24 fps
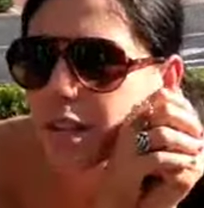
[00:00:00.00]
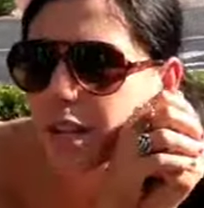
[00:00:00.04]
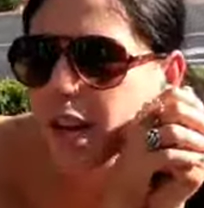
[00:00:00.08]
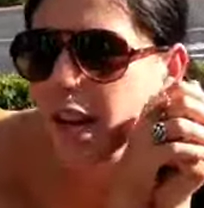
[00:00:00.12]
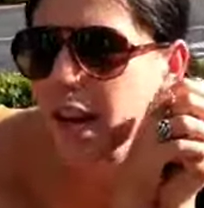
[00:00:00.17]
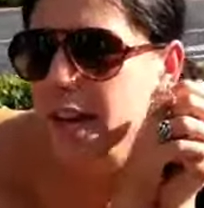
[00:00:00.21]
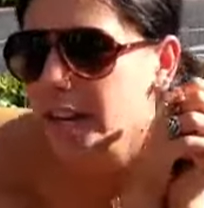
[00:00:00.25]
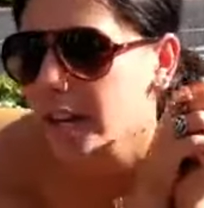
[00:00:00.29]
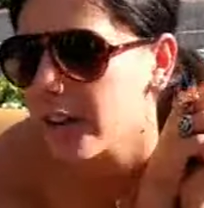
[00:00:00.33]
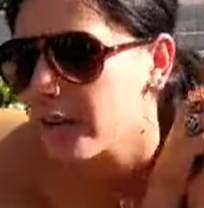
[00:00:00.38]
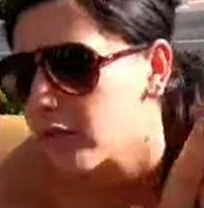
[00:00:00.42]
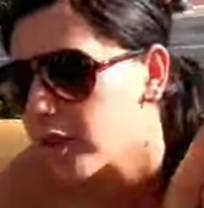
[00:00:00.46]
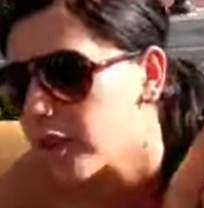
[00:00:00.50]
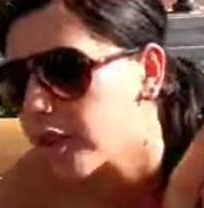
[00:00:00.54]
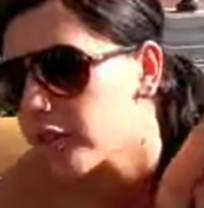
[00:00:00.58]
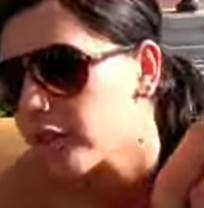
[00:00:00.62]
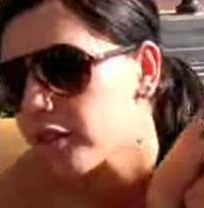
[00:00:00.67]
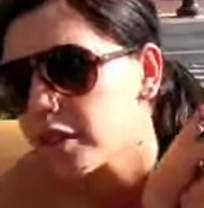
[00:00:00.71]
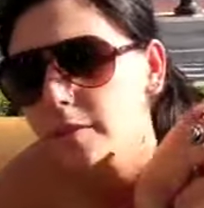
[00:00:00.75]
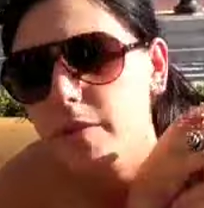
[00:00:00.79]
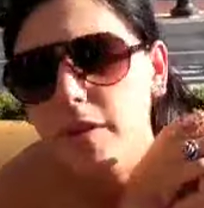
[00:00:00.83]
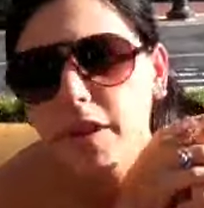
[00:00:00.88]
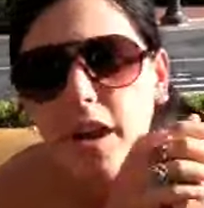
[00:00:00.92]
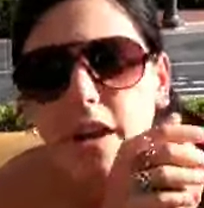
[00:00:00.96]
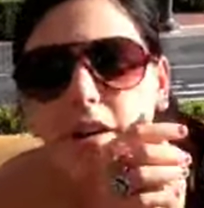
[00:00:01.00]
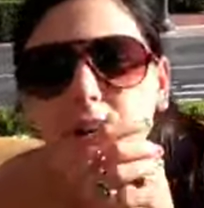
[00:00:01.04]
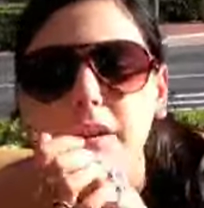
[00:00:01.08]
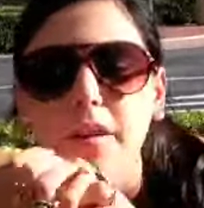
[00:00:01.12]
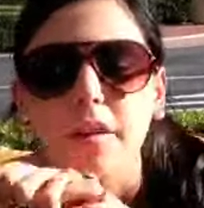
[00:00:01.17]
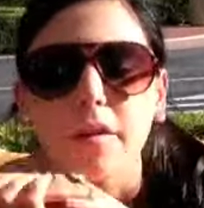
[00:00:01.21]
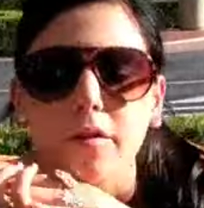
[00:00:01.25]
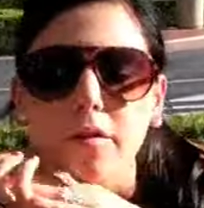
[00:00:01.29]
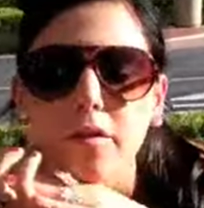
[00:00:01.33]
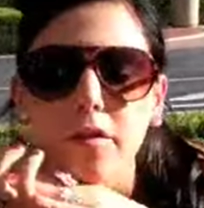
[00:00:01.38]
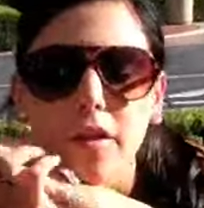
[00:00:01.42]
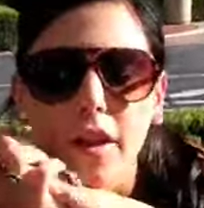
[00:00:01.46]
Like I've literally been out
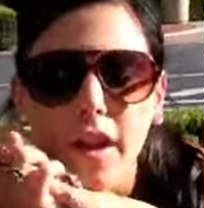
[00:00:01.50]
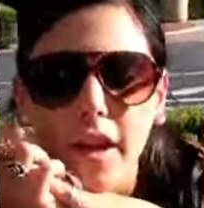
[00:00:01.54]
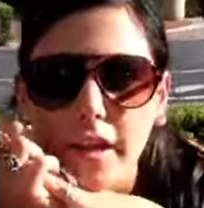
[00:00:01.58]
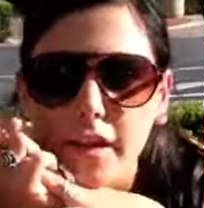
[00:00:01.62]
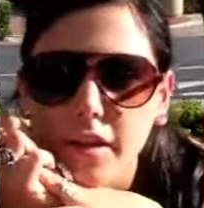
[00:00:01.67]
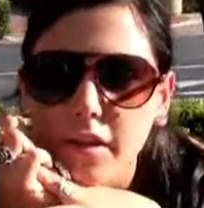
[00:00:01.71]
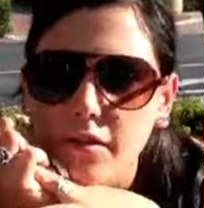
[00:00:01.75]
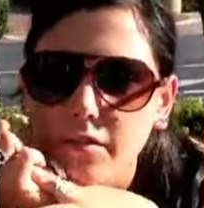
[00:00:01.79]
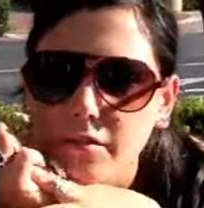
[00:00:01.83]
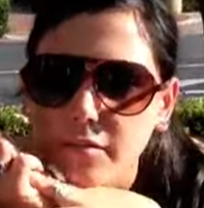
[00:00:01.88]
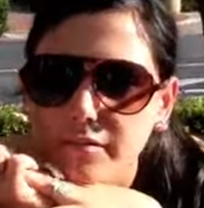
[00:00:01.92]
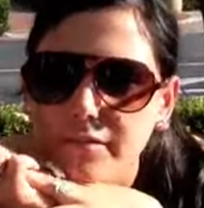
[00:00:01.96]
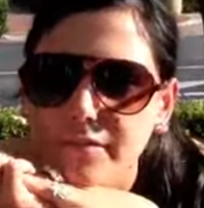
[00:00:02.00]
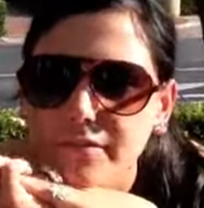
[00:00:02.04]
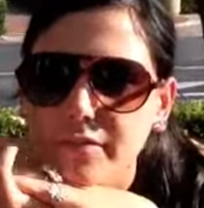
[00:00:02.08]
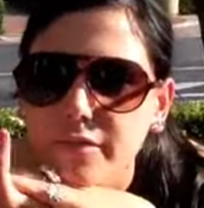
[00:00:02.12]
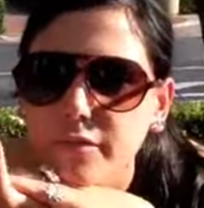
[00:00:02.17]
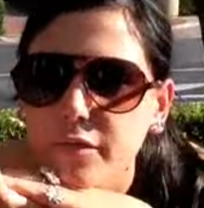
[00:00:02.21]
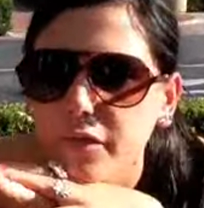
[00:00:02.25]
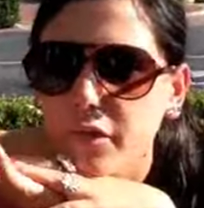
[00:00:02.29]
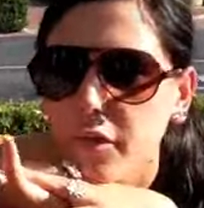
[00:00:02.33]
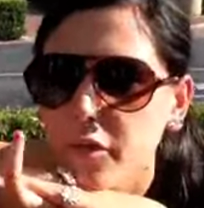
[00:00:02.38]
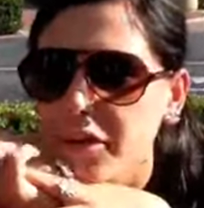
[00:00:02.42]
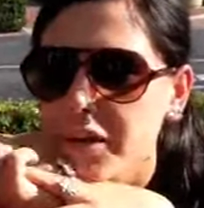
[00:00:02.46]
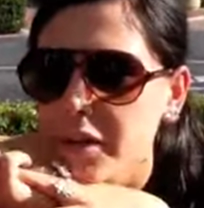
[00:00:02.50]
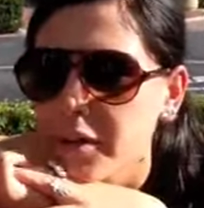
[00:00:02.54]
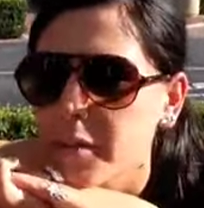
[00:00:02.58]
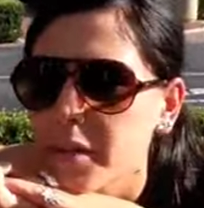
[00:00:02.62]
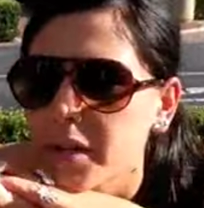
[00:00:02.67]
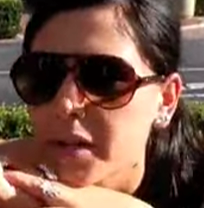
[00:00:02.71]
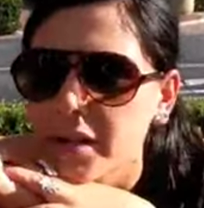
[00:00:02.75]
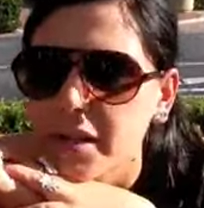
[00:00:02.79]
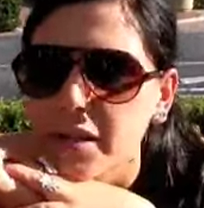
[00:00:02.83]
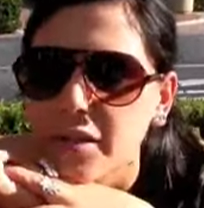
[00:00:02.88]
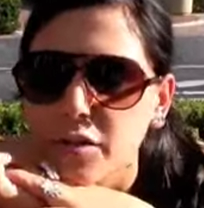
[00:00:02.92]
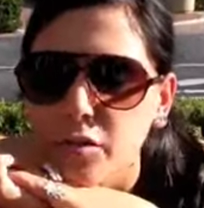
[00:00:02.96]
here for like 40
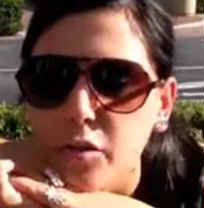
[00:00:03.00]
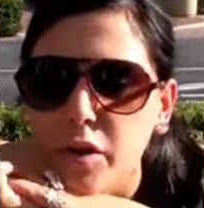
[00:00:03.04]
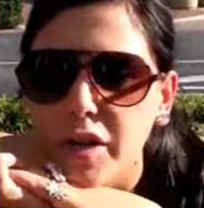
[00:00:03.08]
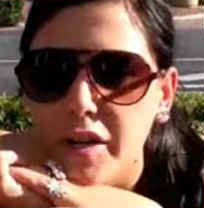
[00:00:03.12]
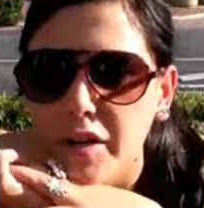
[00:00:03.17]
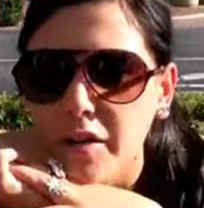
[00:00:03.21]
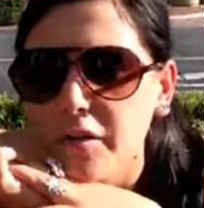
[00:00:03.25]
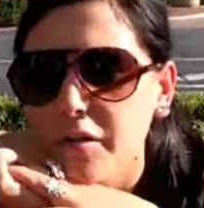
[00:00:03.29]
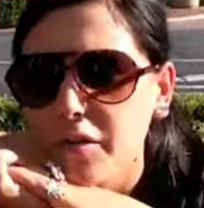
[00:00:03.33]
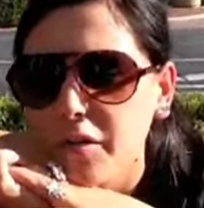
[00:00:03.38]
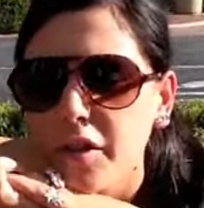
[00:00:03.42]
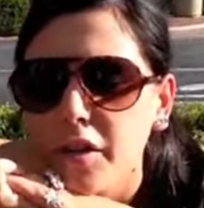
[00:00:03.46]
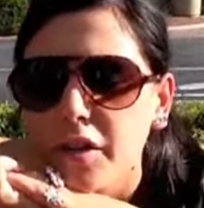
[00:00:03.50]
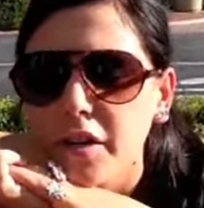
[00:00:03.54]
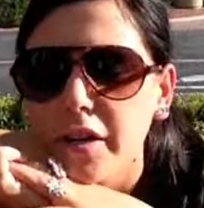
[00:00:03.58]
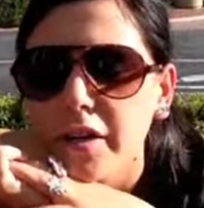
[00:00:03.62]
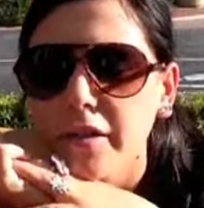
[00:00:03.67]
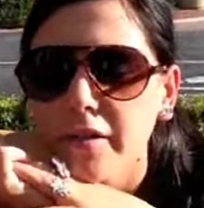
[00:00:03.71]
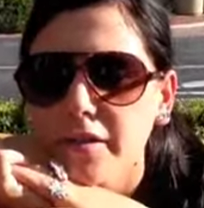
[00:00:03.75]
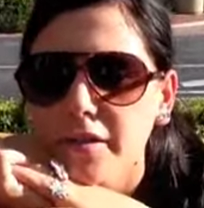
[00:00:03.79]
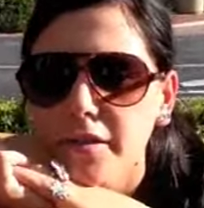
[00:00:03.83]
minutes waiting for her